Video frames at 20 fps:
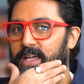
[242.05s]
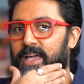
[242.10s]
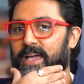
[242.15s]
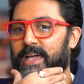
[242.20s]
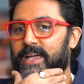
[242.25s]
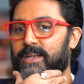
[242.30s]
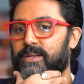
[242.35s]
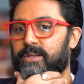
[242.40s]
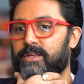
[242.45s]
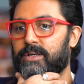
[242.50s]

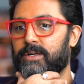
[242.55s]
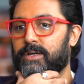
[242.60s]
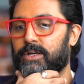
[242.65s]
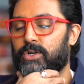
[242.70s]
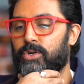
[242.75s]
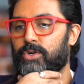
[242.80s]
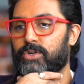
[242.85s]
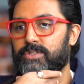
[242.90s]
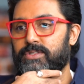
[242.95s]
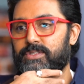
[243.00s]
And
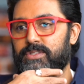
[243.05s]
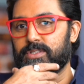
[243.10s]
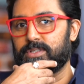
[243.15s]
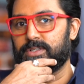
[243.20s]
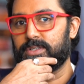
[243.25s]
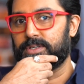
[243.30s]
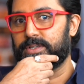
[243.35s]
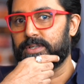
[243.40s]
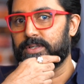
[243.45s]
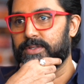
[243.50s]
because
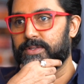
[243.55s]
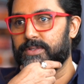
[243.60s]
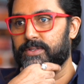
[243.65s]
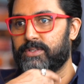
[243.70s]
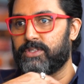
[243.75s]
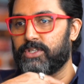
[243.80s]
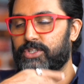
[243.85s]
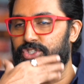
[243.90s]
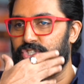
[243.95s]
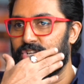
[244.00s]

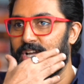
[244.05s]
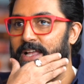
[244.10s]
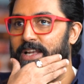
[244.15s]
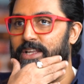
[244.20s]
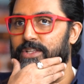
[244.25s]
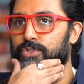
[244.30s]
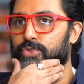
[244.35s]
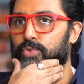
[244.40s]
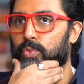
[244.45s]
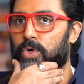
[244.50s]
the
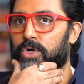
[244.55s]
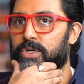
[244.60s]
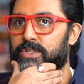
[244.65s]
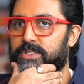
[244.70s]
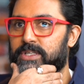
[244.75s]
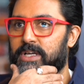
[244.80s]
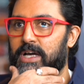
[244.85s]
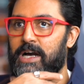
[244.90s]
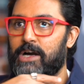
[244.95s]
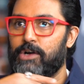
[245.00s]
challenge
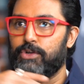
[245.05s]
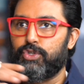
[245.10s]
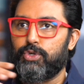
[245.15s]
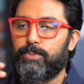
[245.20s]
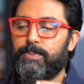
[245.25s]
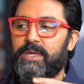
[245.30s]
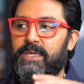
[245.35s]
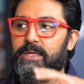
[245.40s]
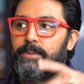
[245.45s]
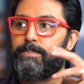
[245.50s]
was, how do
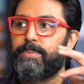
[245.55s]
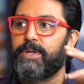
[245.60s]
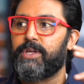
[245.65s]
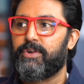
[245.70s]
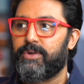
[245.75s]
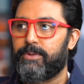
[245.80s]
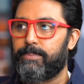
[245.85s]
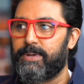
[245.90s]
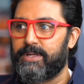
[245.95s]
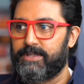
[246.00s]
you make it
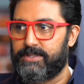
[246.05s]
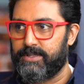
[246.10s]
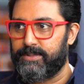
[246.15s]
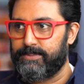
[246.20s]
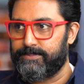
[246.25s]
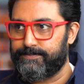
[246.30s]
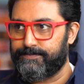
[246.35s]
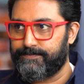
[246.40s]
bigger and better?